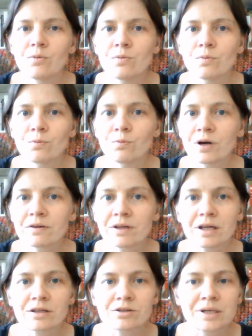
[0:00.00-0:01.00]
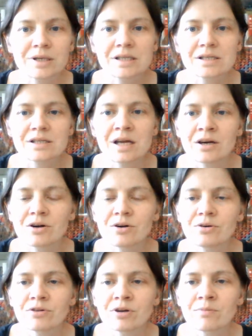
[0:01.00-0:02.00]
One of the other 2016
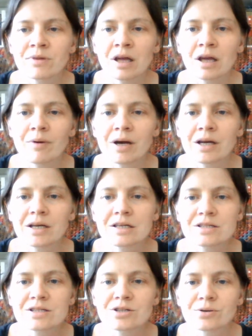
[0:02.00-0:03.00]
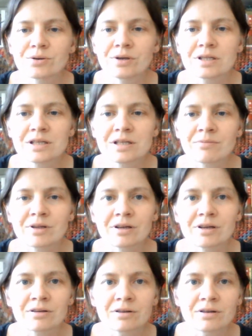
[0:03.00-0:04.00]
goals that I'm thinking about is to knit
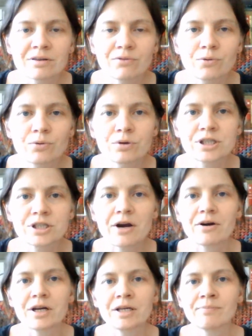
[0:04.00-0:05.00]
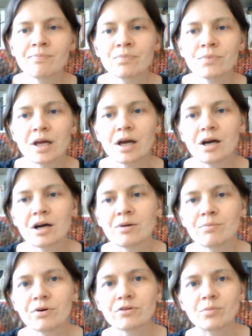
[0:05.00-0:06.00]
something for charity,
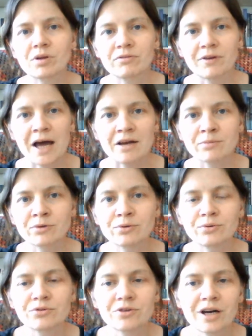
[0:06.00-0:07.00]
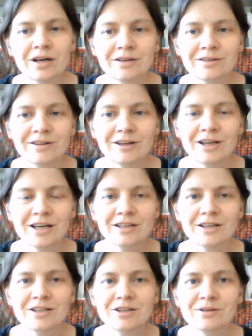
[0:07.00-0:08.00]
possibly for animals. I like the
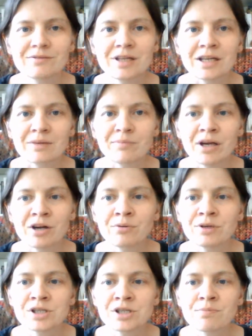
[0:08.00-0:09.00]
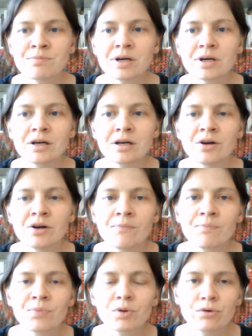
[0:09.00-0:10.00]
idea of knitting a penguin jumper
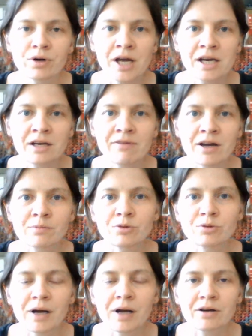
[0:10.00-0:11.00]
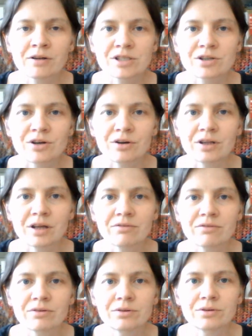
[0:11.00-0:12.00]
or a native animal pouch, so
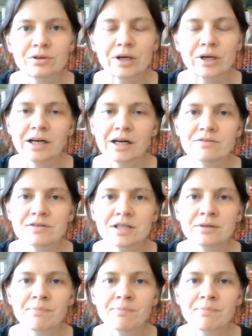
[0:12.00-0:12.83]
therefore looking after